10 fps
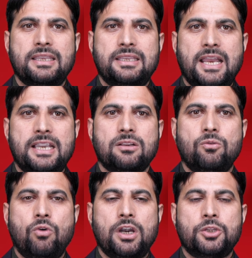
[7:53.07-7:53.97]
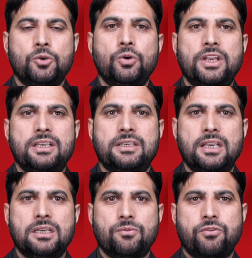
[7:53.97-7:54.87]
get what you
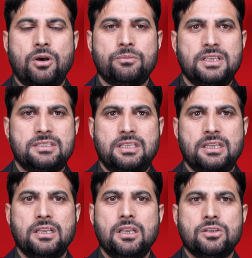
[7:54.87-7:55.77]
intend from this thing.